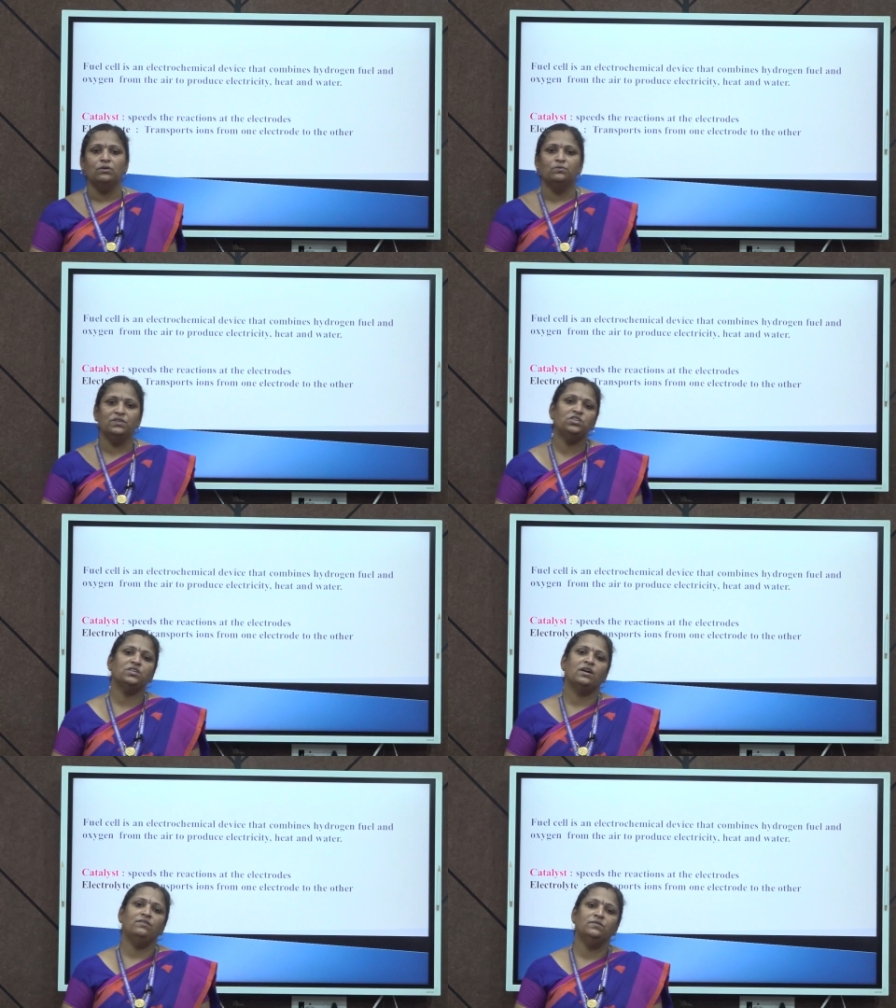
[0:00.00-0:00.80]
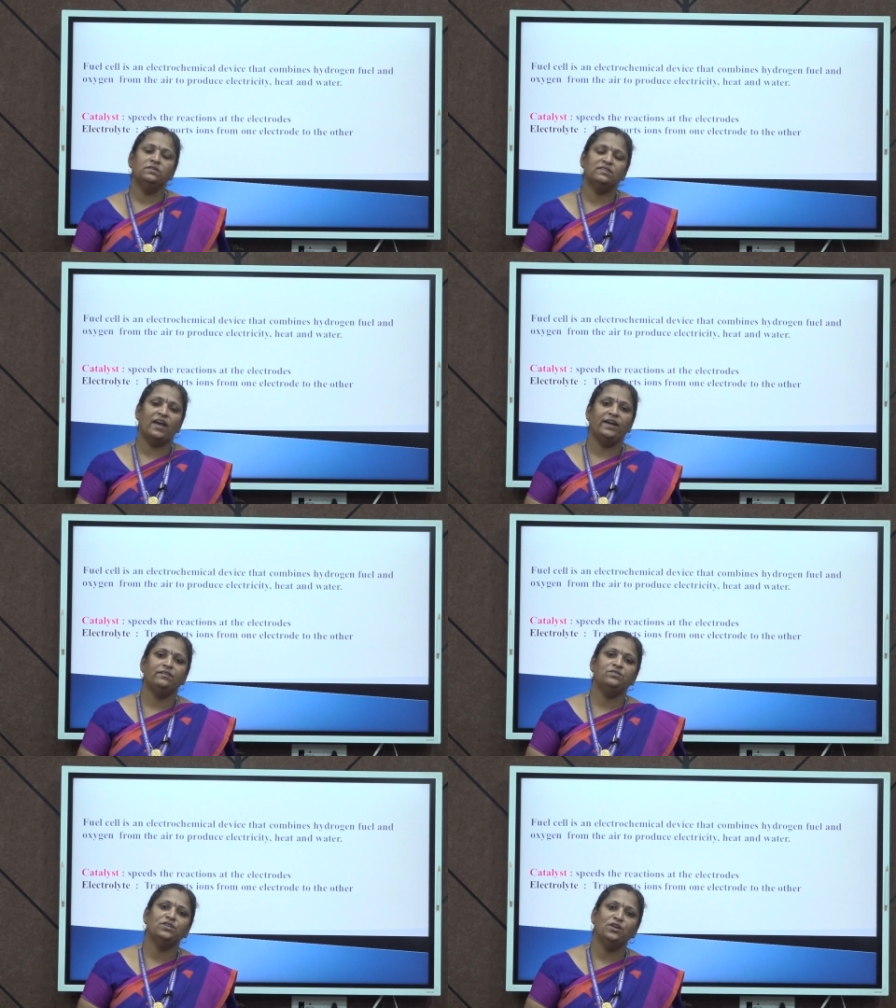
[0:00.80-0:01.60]
which converts
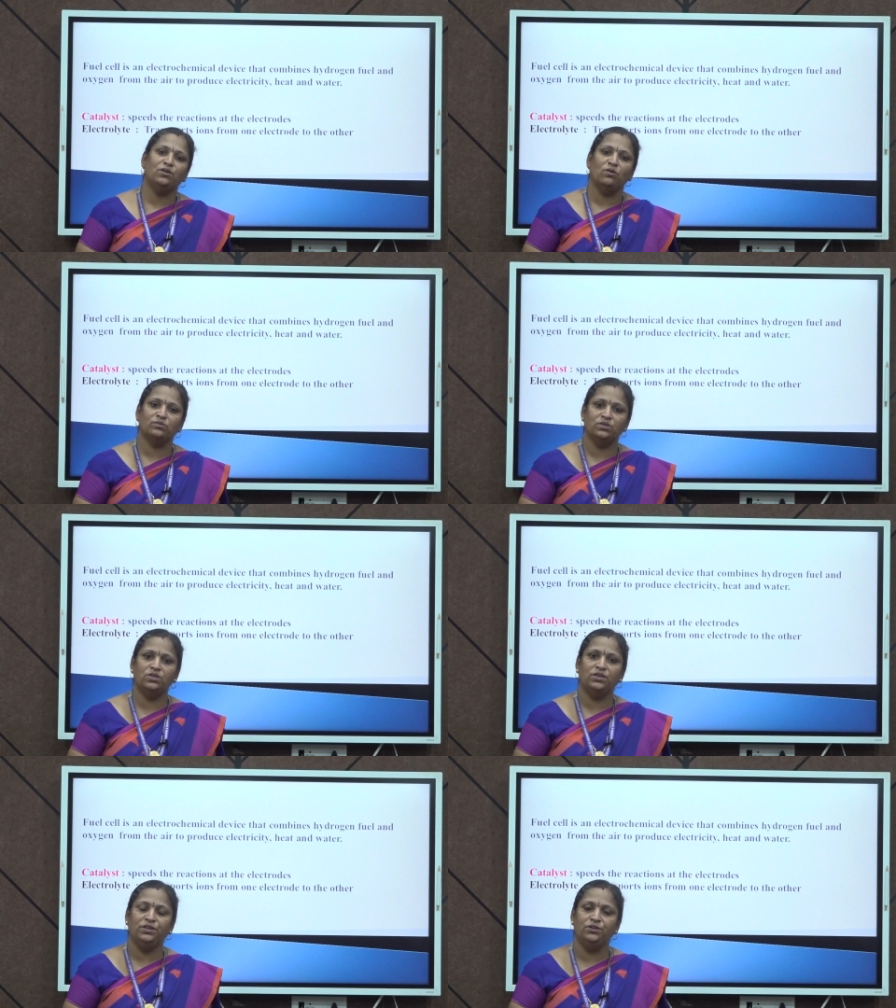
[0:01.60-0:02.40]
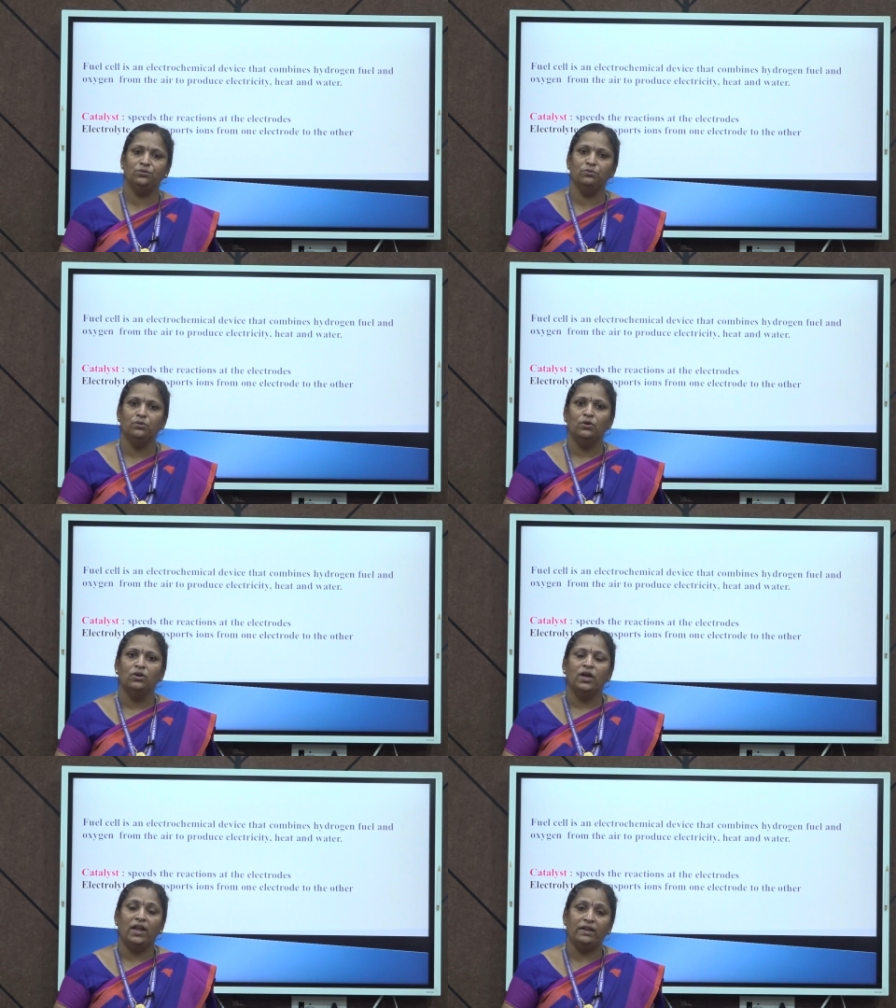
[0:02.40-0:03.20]
hydrogen and oxygen into
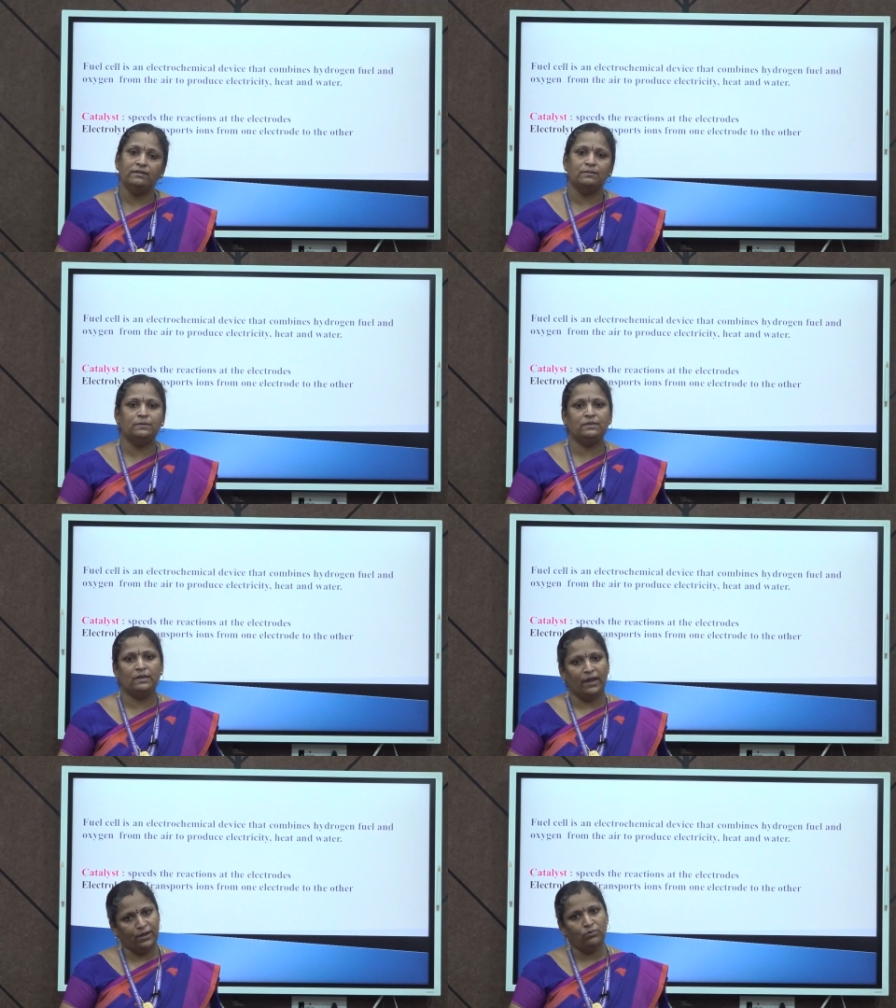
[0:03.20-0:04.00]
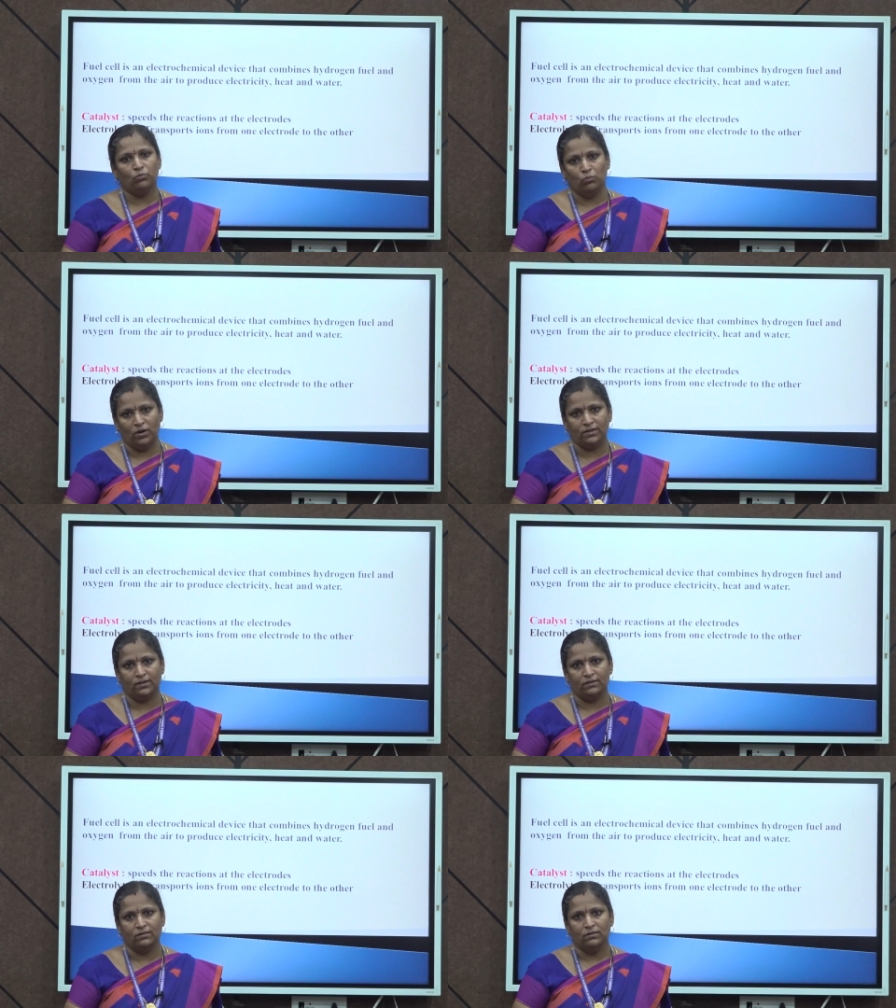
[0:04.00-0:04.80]
electricity and water.